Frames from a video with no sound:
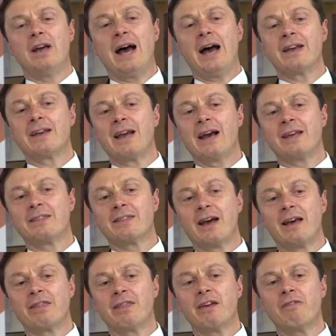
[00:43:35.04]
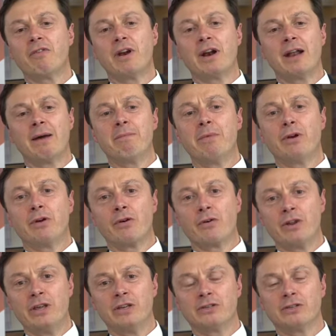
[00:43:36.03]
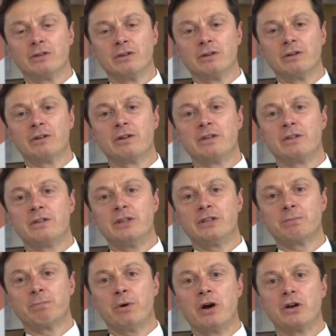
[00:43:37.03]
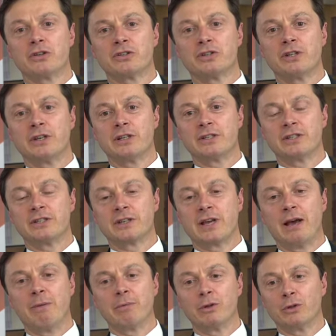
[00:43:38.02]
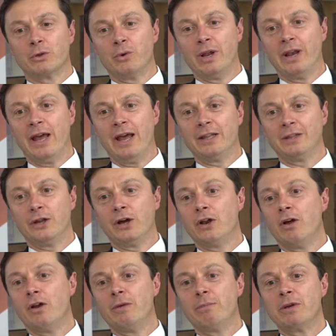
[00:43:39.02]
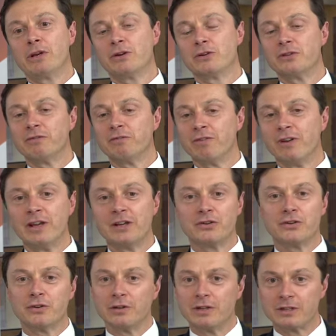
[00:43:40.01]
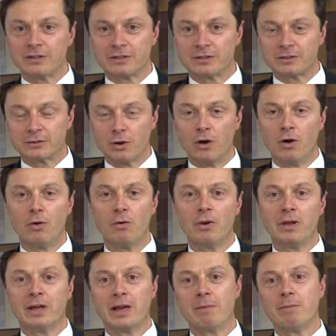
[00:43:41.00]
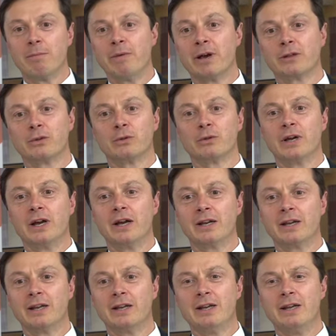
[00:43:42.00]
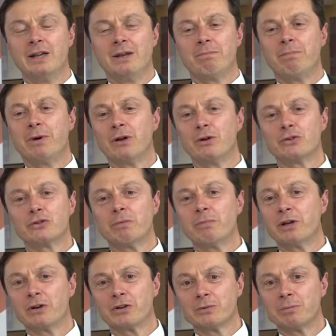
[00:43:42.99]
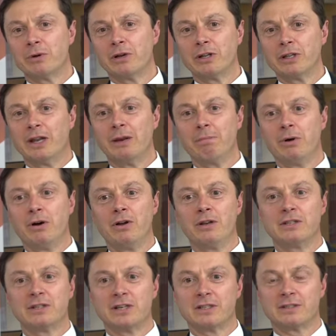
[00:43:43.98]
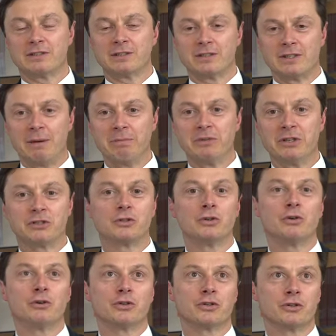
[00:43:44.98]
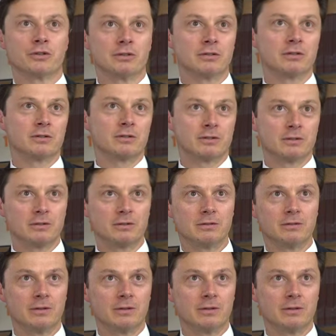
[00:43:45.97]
I think for a number of reasons, this process is coming to an end, not only because inflation is slowly coming back to target, but also because monetary policy has some distortions,